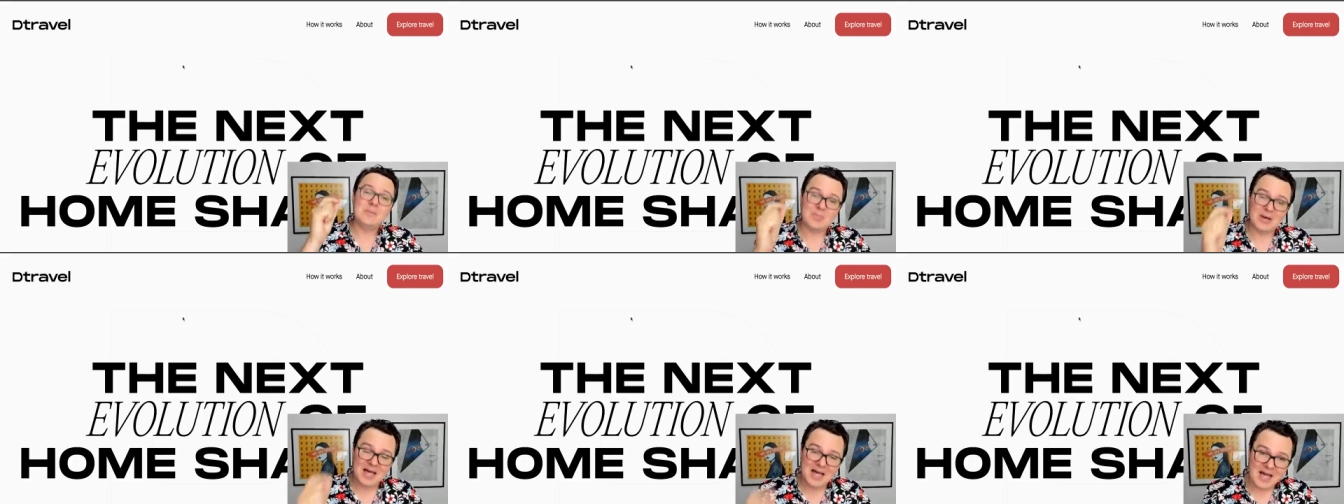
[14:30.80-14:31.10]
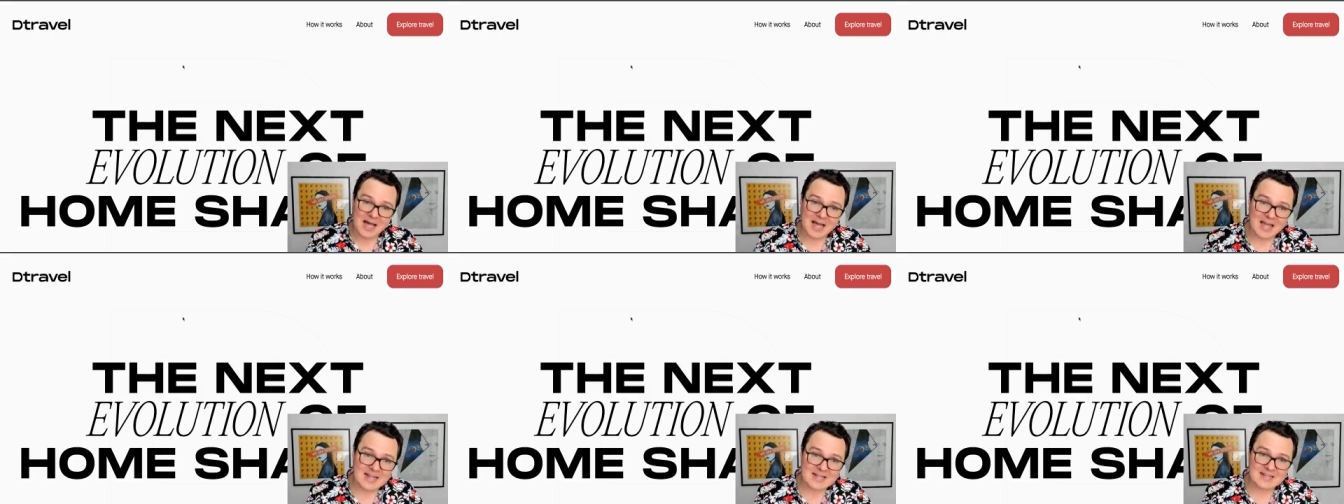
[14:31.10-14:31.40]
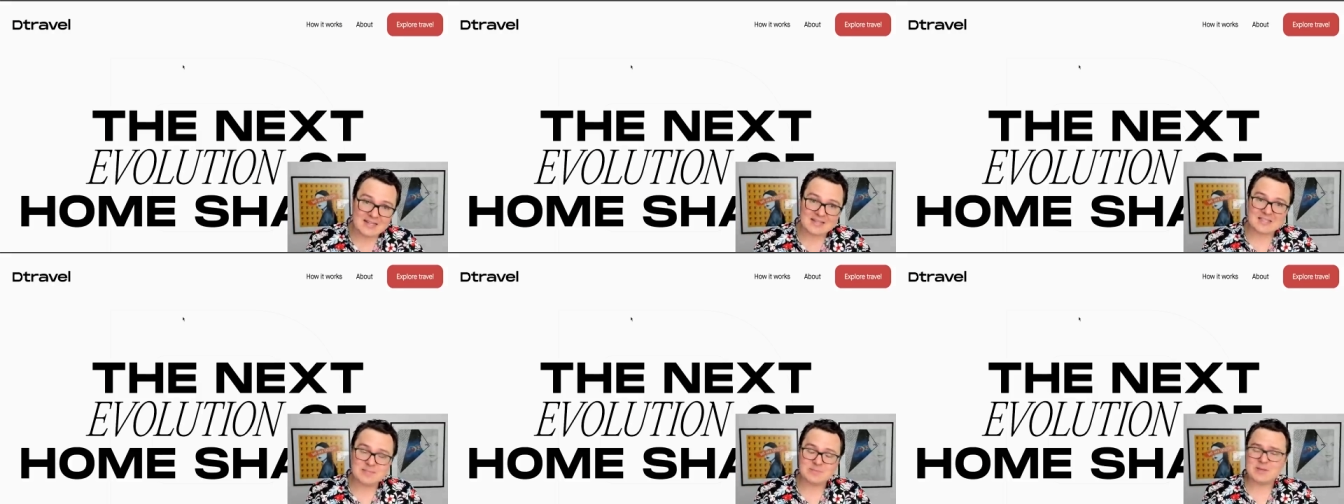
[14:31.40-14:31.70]

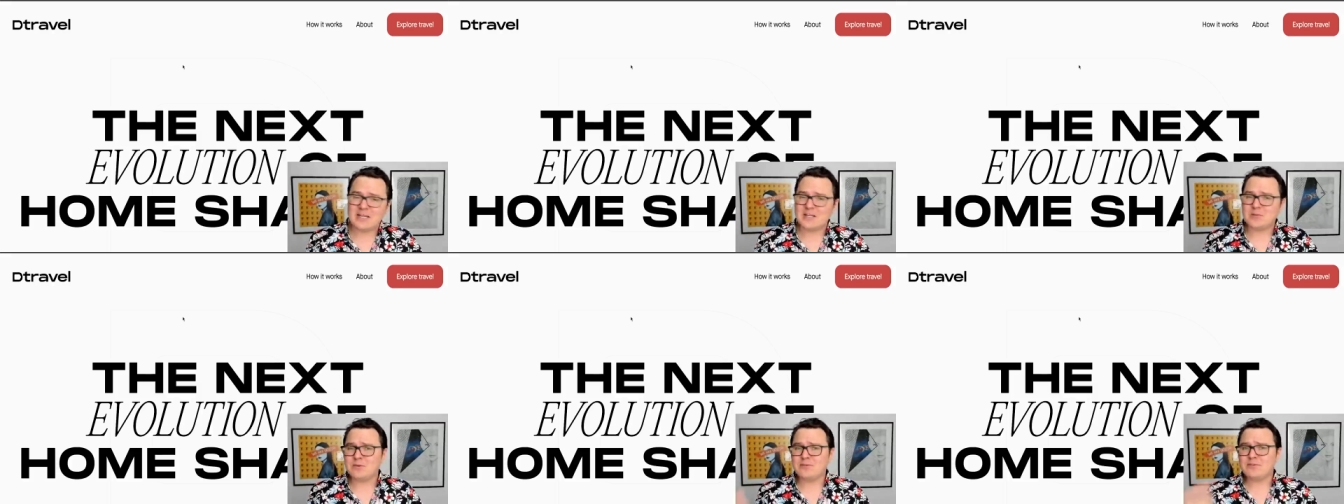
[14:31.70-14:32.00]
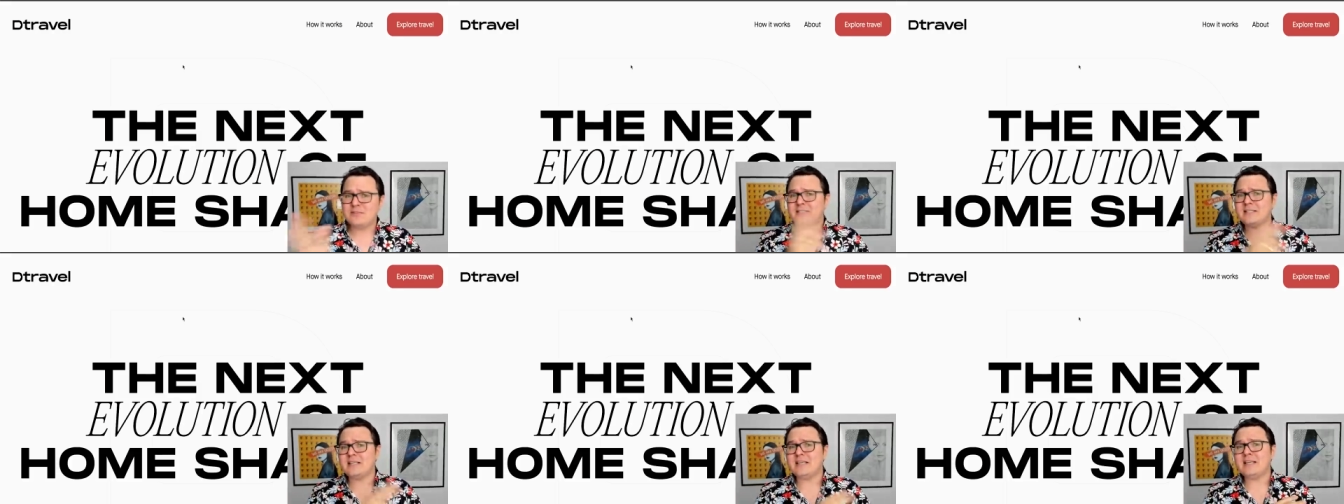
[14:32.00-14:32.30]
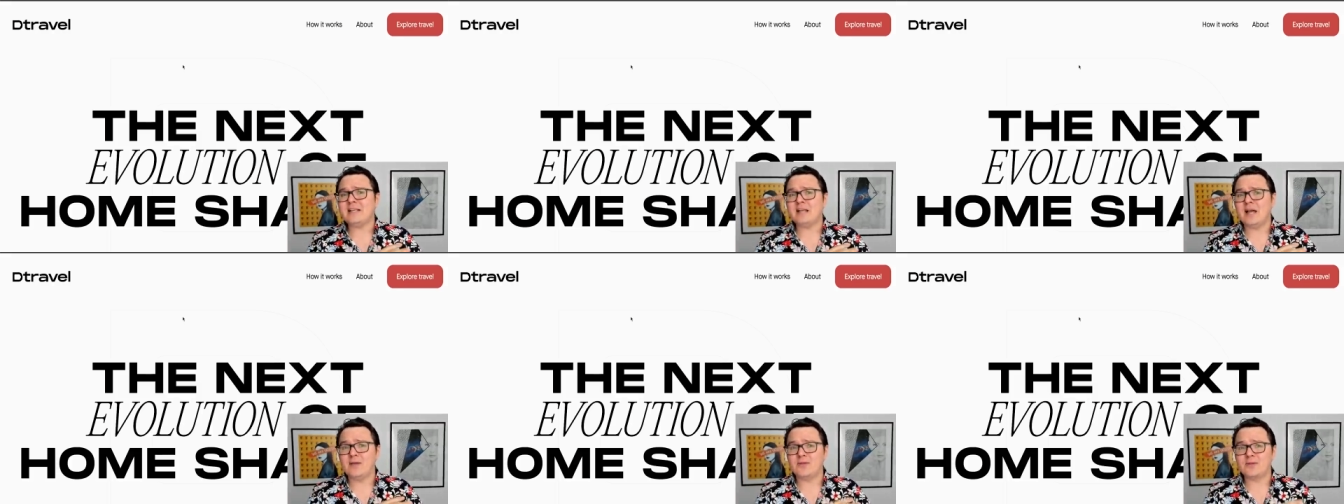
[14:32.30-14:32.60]
behind this because we've
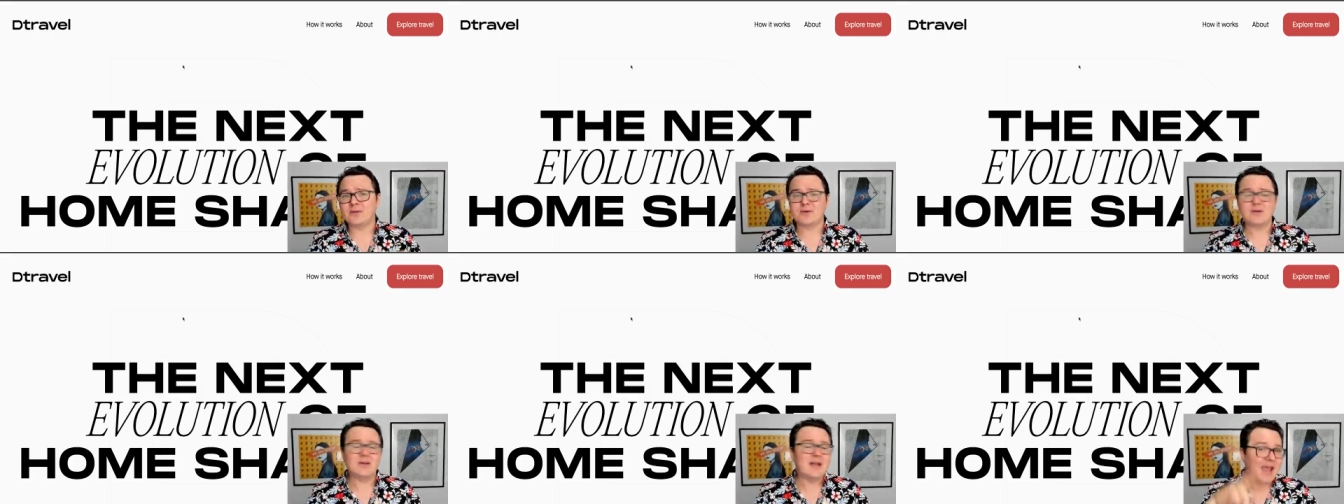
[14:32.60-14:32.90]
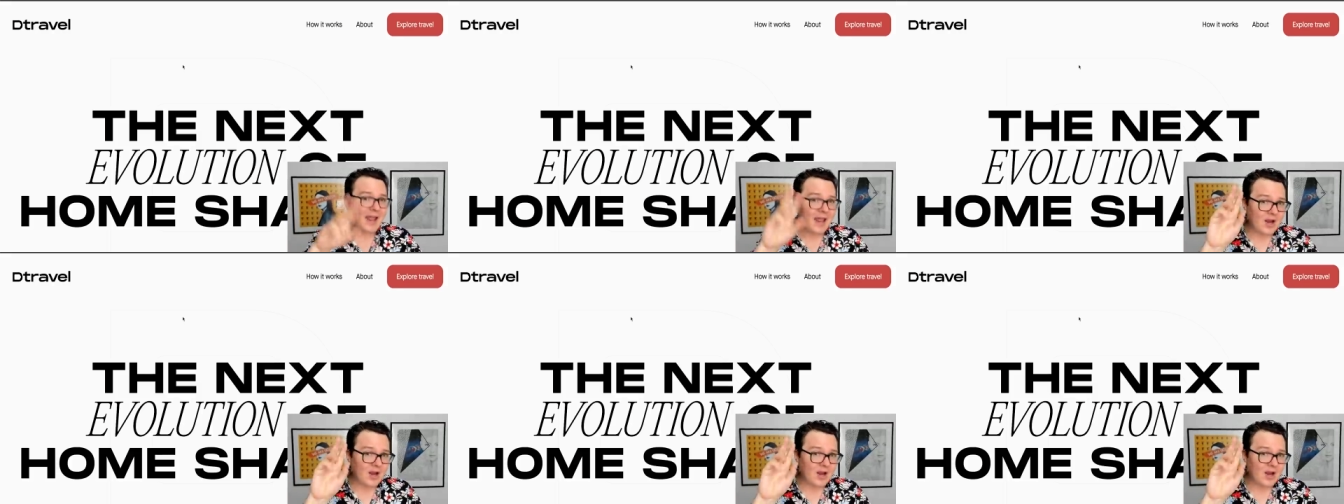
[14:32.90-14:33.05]
seen other